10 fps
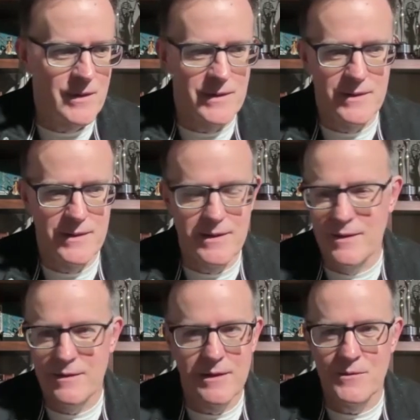and it
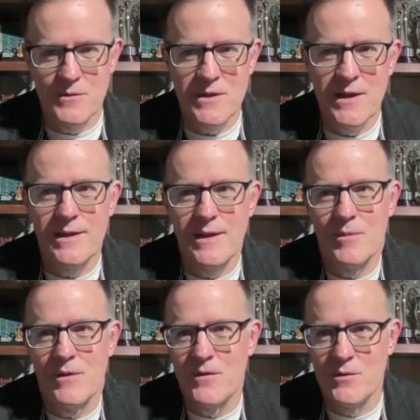doesn't understand that,
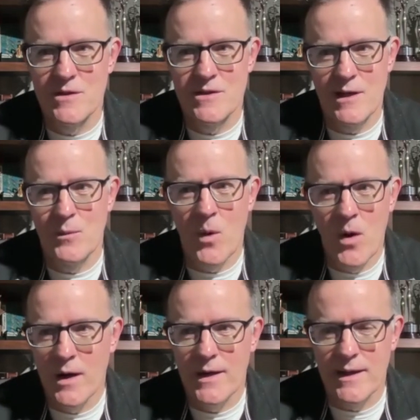but if you just say
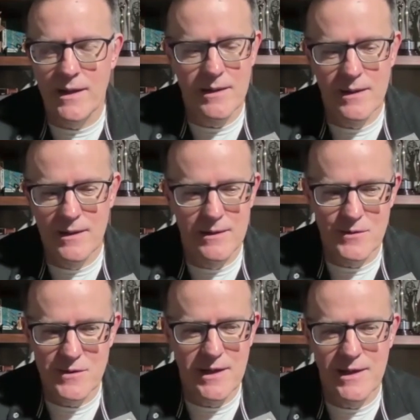walking, it
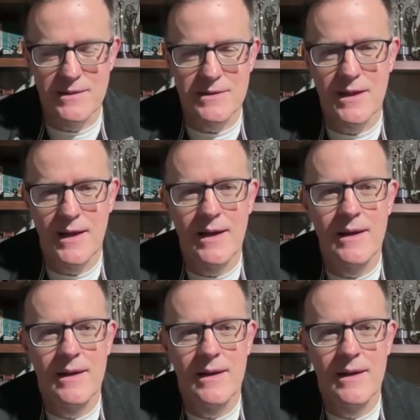understands that.